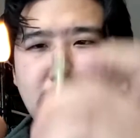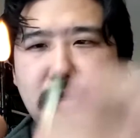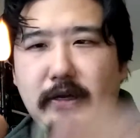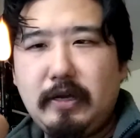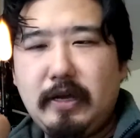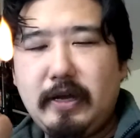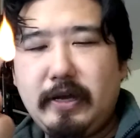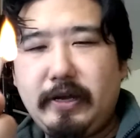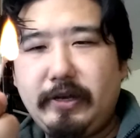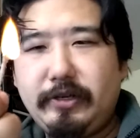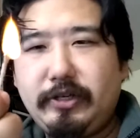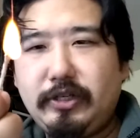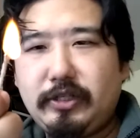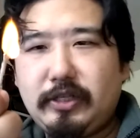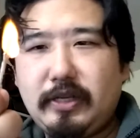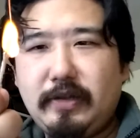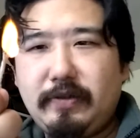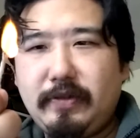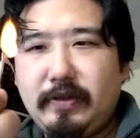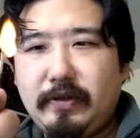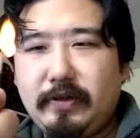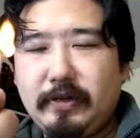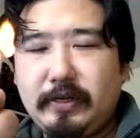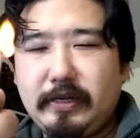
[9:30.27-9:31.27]
and I just gave
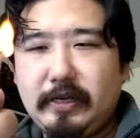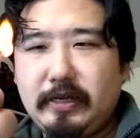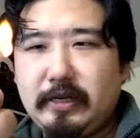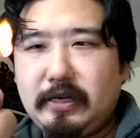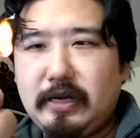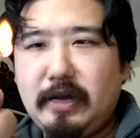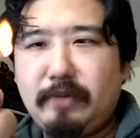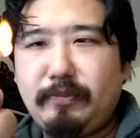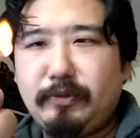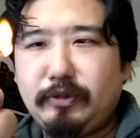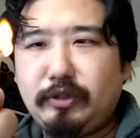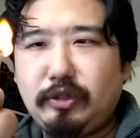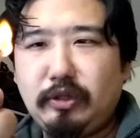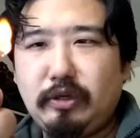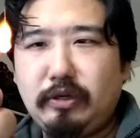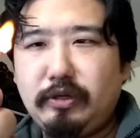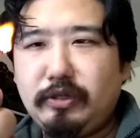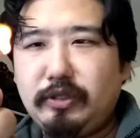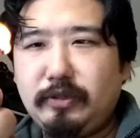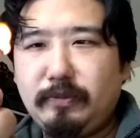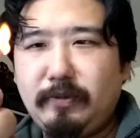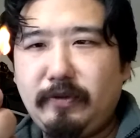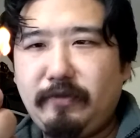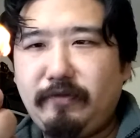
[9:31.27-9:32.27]
that like a couple
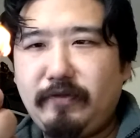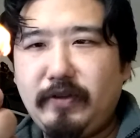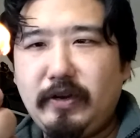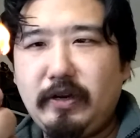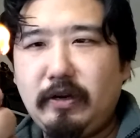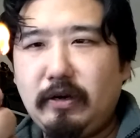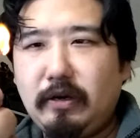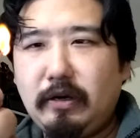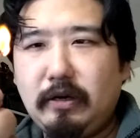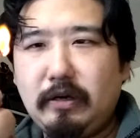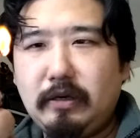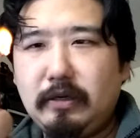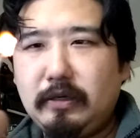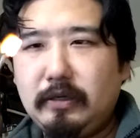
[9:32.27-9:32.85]
turns on my finger.